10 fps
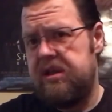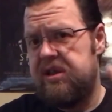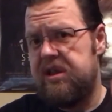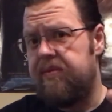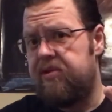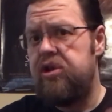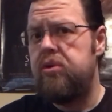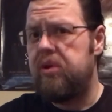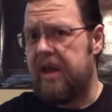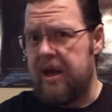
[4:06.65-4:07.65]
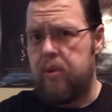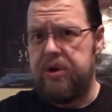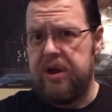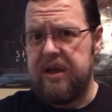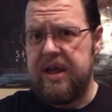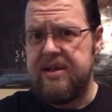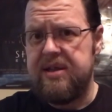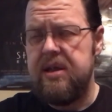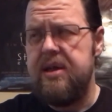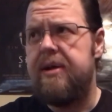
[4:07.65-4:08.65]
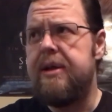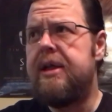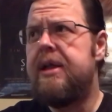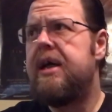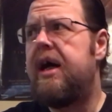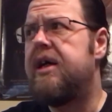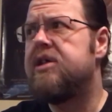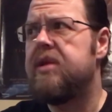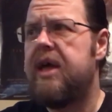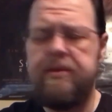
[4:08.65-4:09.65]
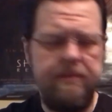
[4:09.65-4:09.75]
instead of 2 like I would on a quesadilla. So that,